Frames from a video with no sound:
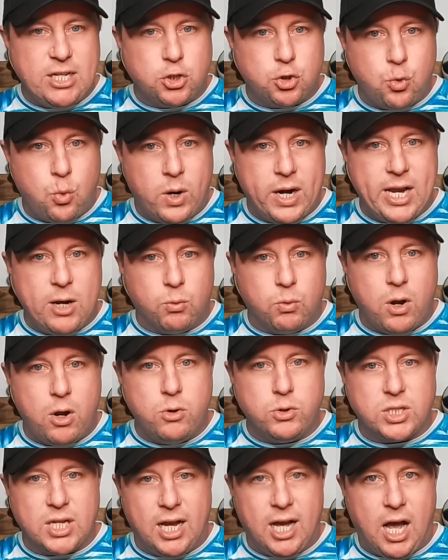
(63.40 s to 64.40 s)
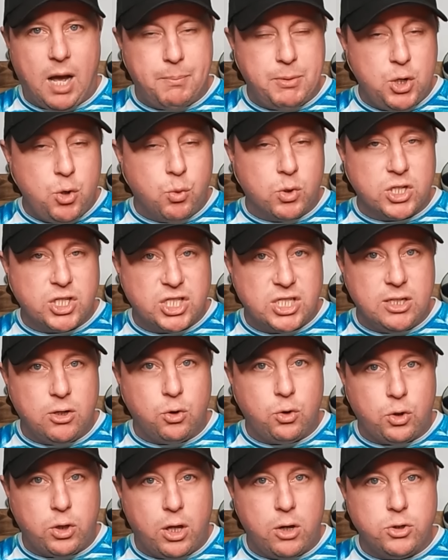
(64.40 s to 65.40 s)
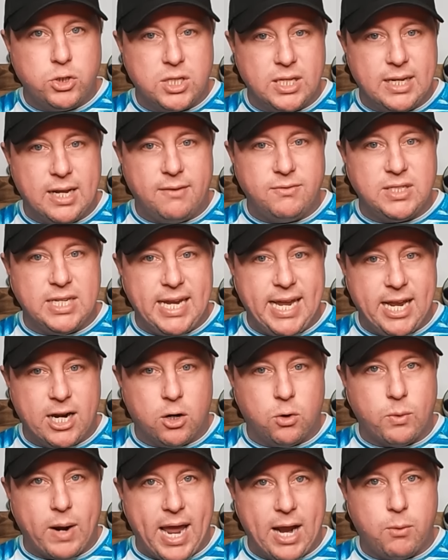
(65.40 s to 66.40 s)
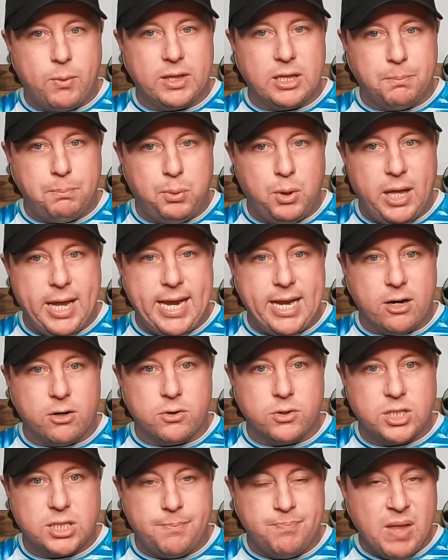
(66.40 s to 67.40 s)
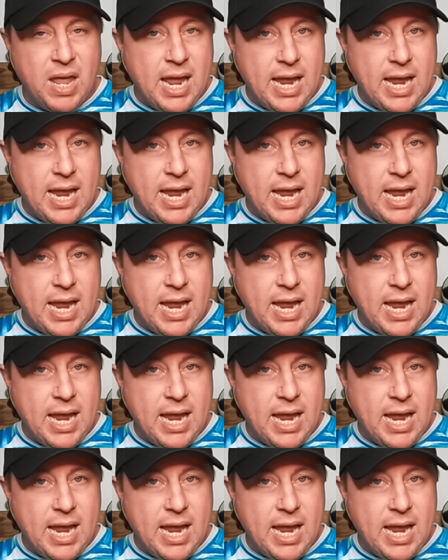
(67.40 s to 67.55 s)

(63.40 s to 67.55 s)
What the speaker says: 20 rows up, you were still close enough to interact with the players.